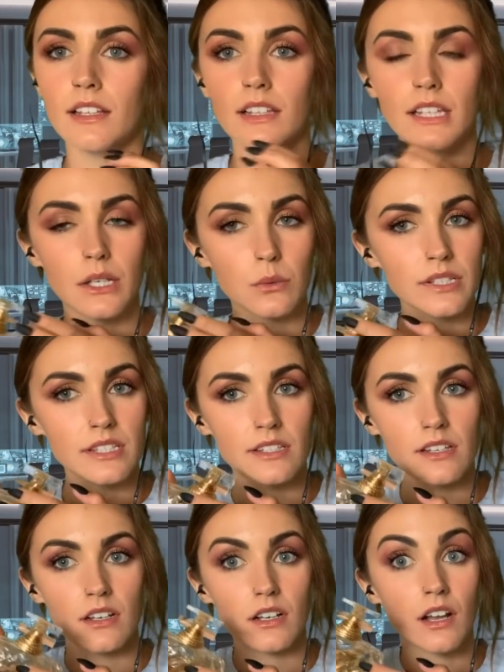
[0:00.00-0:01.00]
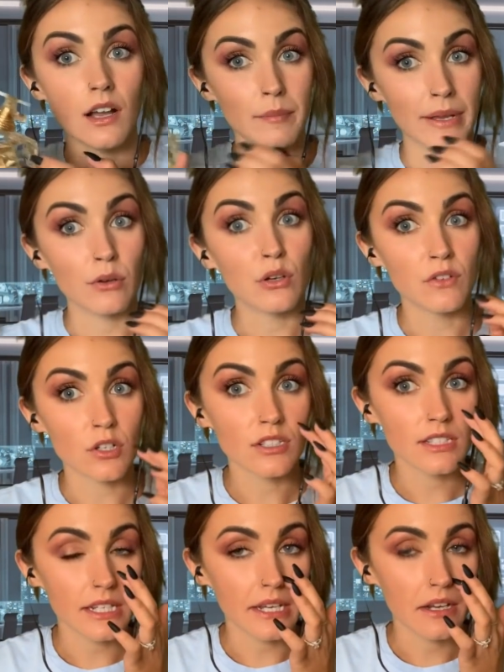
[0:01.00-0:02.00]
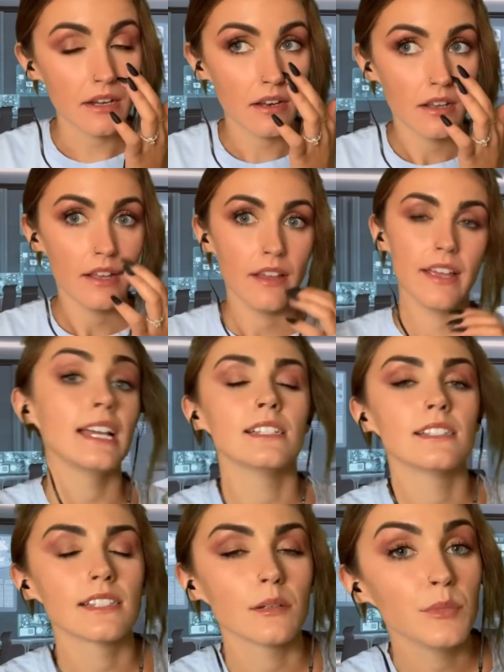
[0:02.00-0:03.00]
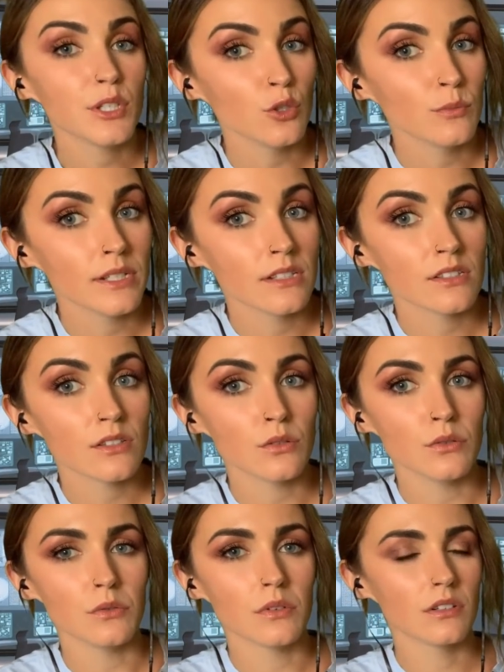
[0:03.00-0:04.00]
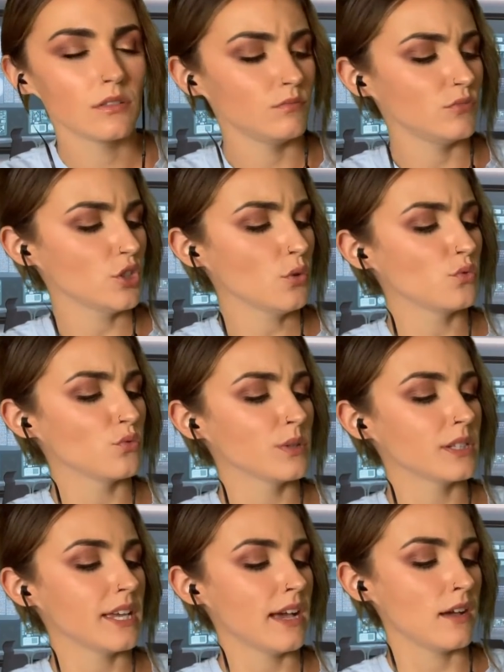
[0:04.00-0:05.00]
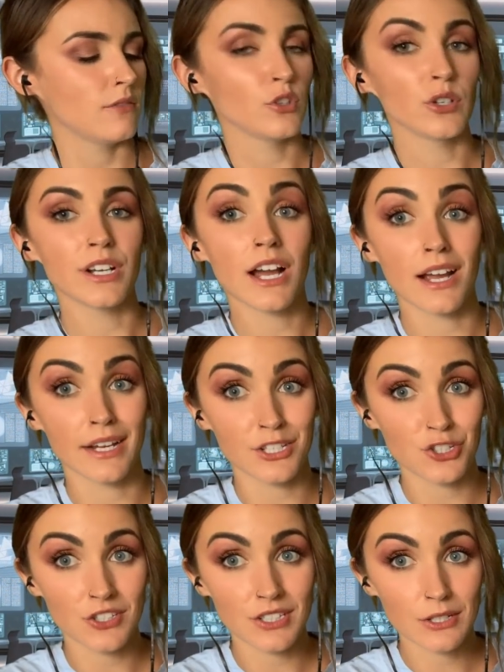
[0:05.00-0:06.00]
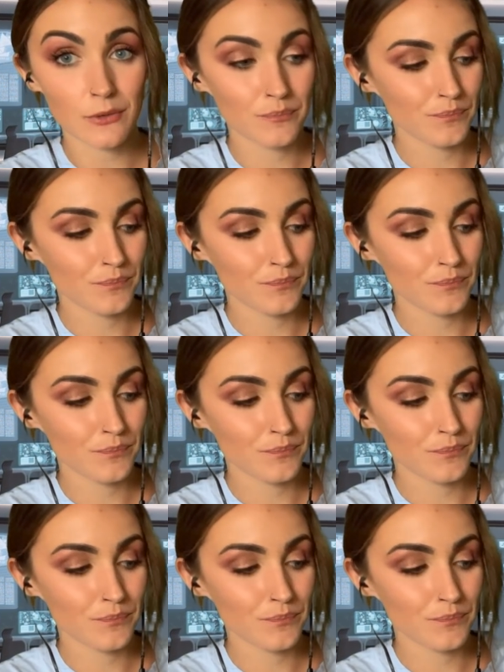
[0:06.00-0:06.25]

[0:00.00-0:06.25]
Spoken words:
Liquids come out of our skin, and some humans who don't really have good hygiene.